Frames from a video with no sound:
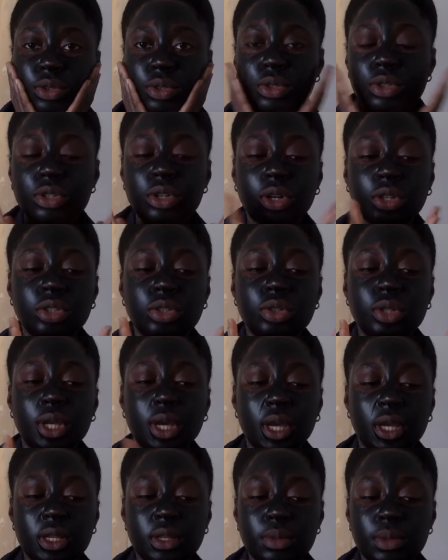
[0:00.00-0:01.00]
to talk to you
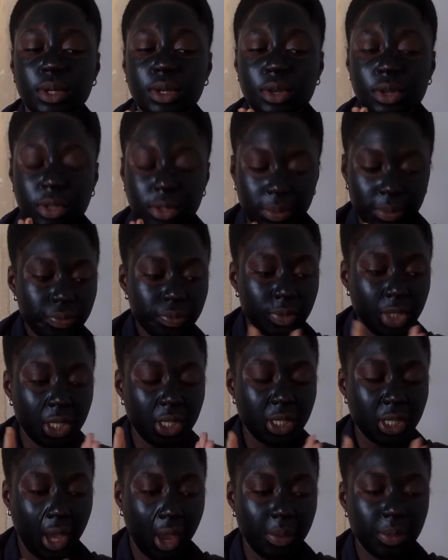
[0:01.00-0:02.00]
guys because in
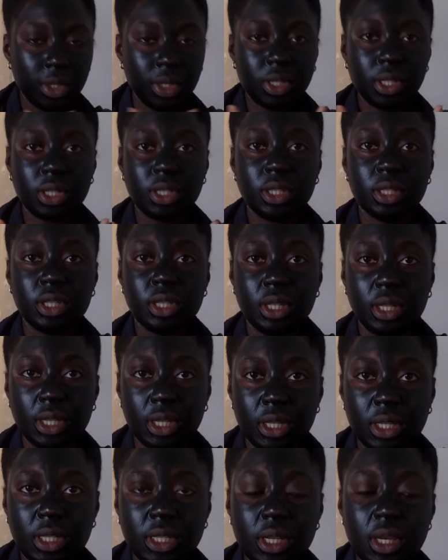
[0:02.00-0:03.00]
times such as
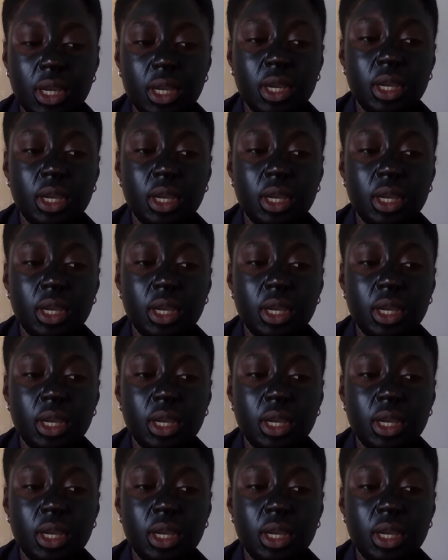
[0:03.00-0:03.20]
these